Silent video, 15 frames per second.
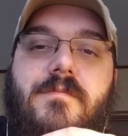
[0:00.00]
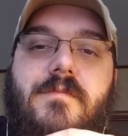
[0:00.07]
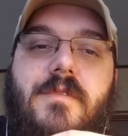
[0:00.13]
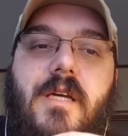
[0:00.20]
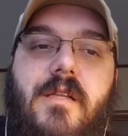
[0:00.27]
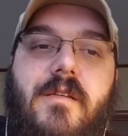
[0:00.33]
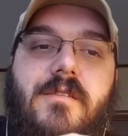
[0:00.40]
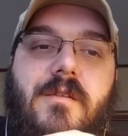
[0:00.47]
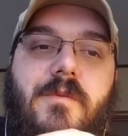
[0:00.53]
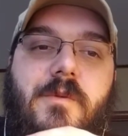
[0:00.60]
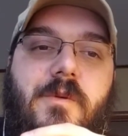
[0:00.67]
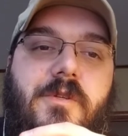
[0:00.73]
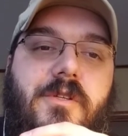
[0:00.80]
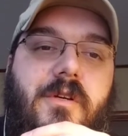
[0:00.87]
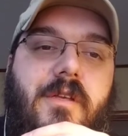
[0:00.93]
Kelly seemed
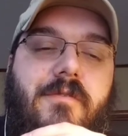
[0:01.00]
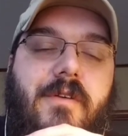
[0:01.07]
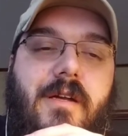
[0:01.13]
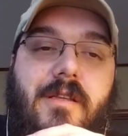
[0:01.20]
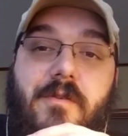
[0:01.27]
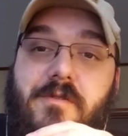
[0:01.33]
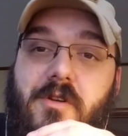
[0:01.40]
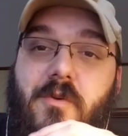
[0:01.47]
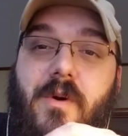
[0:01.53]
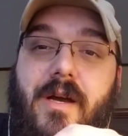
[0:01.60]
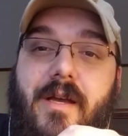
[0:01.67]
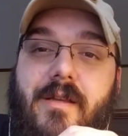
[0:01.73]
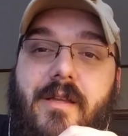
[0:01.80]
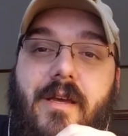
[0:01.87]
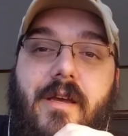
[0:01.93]
to enjoy the fact that it was a
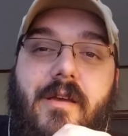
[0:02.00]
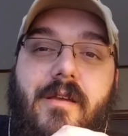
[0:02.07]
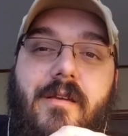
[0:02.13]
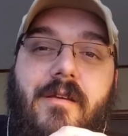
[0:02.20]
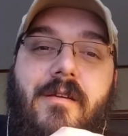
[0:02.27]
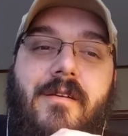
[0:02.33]
quiet day.